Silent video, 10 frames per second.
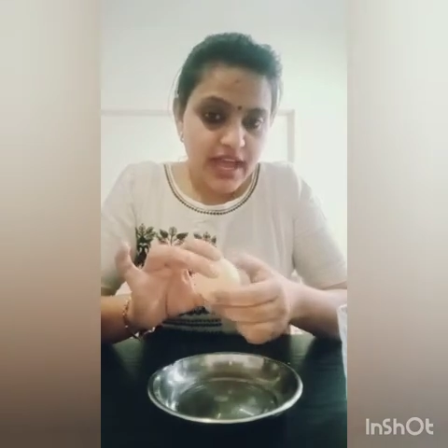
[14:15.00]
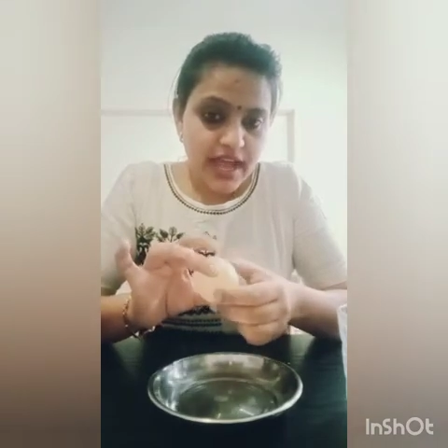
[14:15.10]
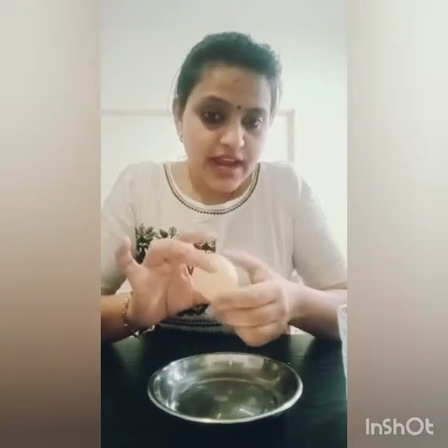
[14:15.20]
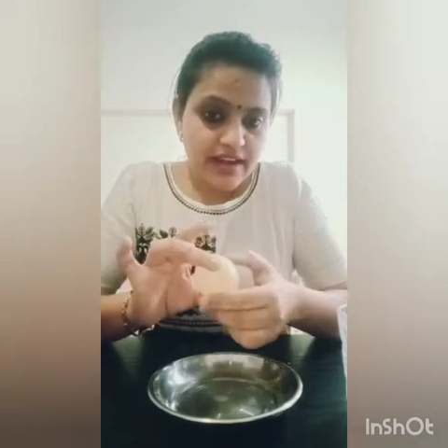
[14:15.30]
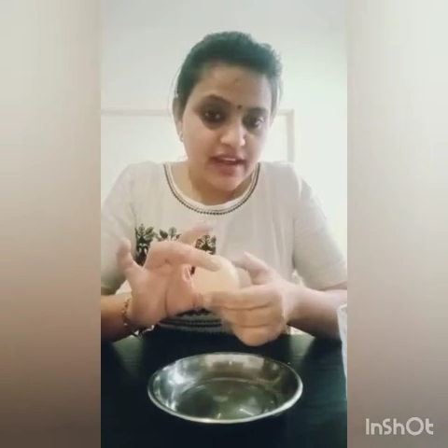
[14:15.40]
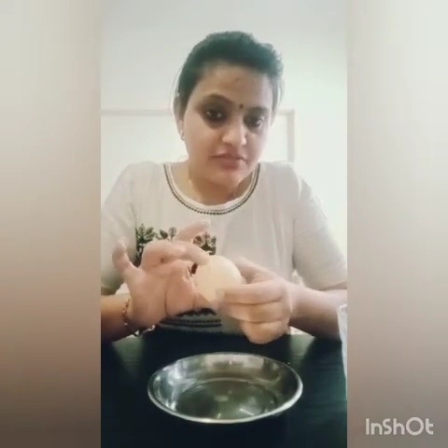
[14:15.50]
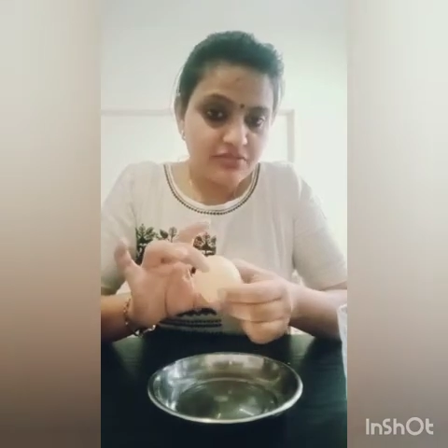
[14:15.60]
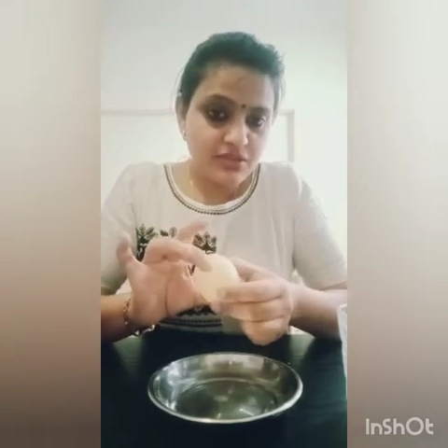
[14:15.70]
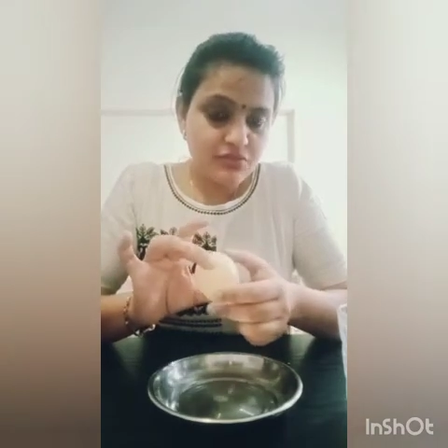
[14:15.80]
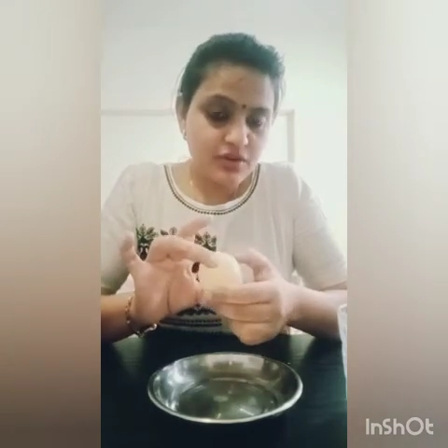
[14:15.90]
And
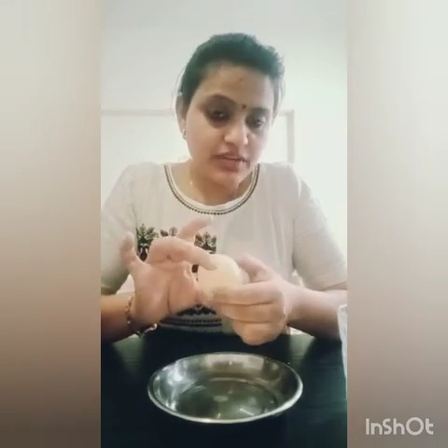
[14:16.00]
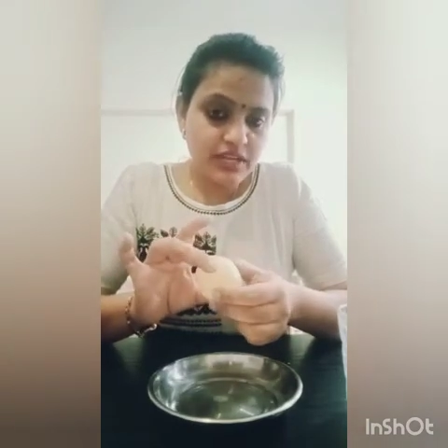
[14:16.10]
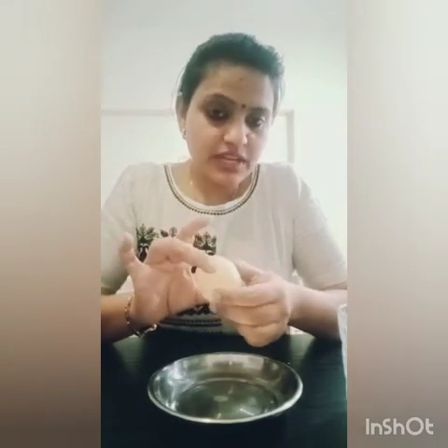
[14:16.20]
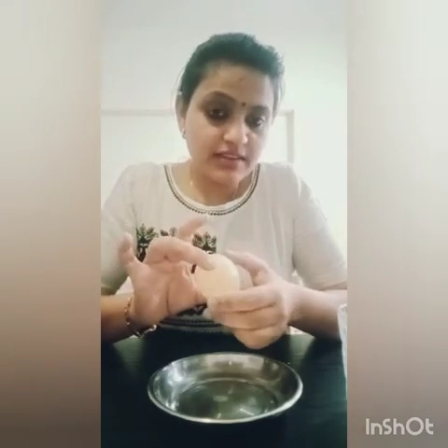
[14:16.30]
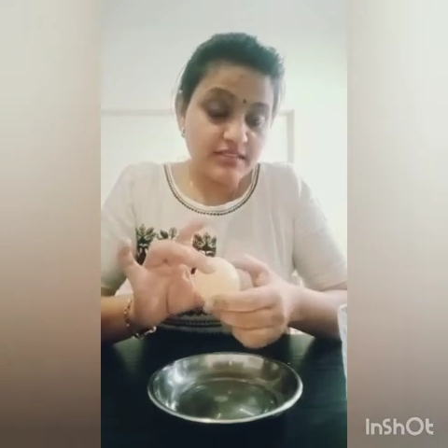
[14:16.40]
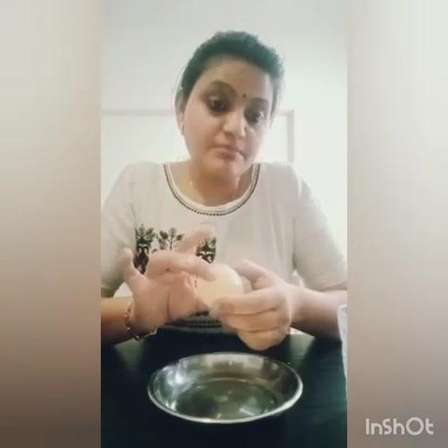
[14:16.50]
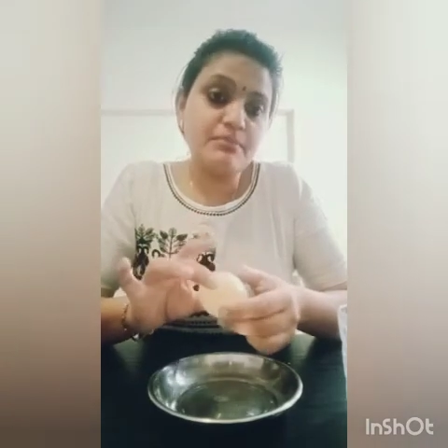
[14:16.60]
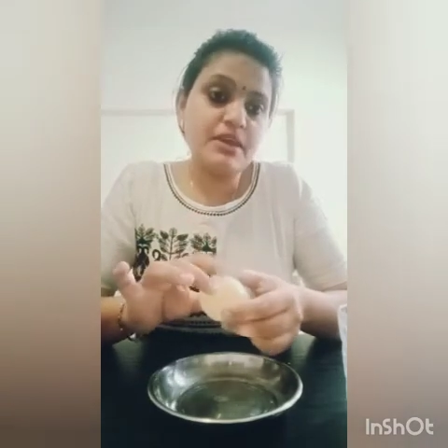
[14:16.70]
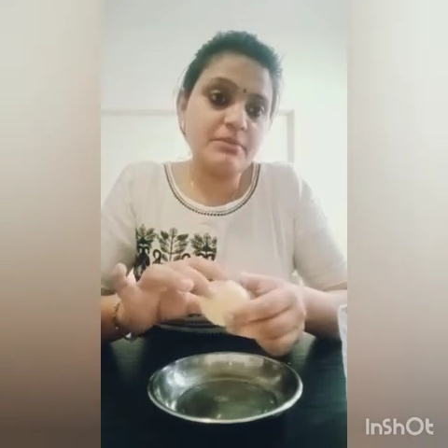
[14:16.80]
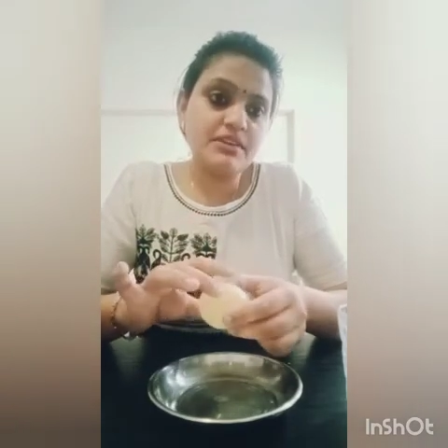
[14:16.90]
after 48,
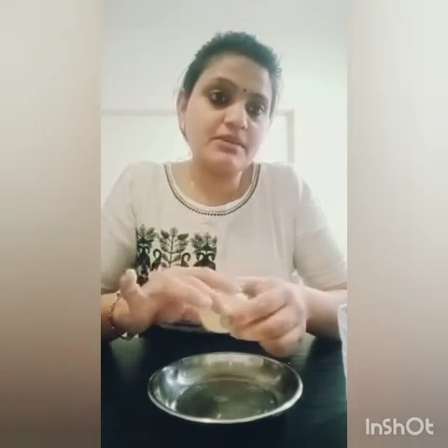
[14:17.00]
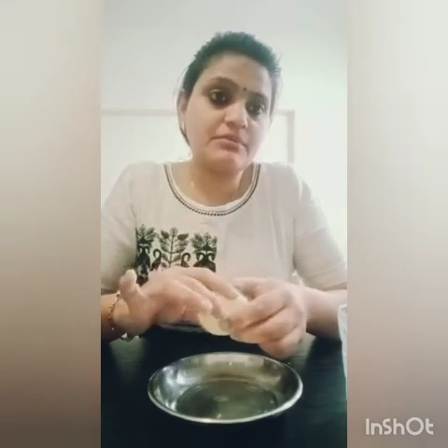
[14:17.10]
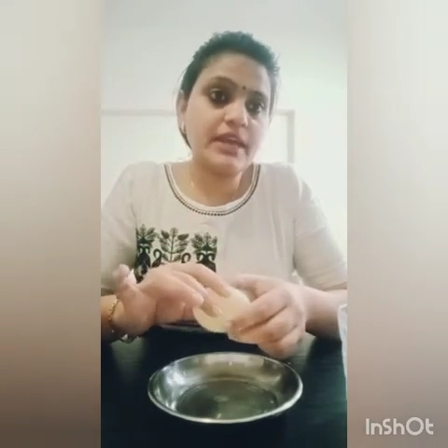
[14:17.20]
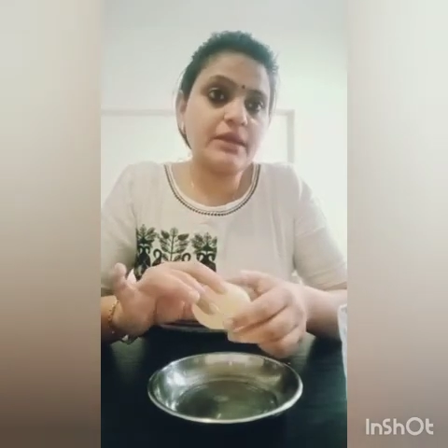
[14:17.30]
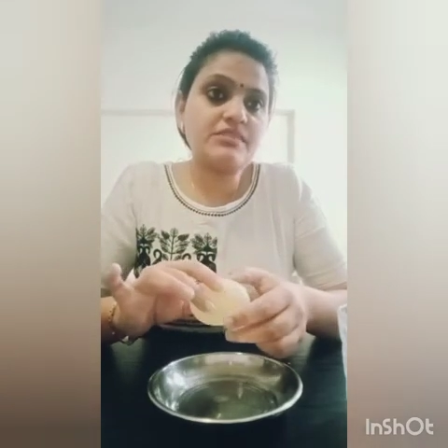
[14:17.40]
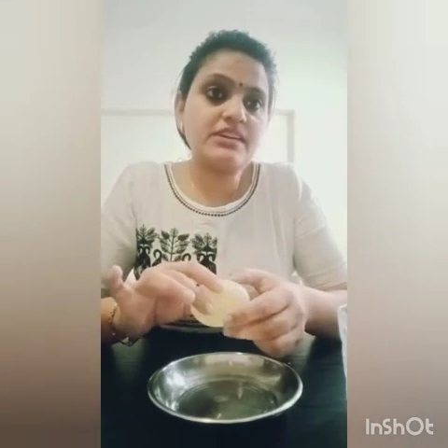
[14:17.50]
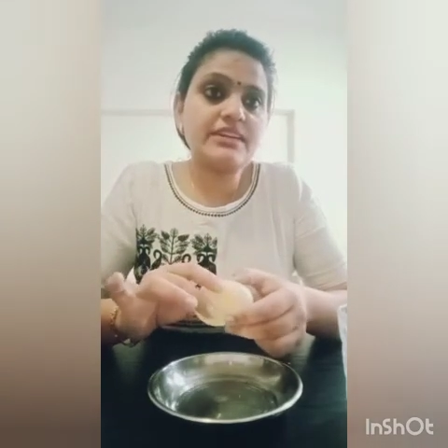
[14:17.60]
maybe sometimes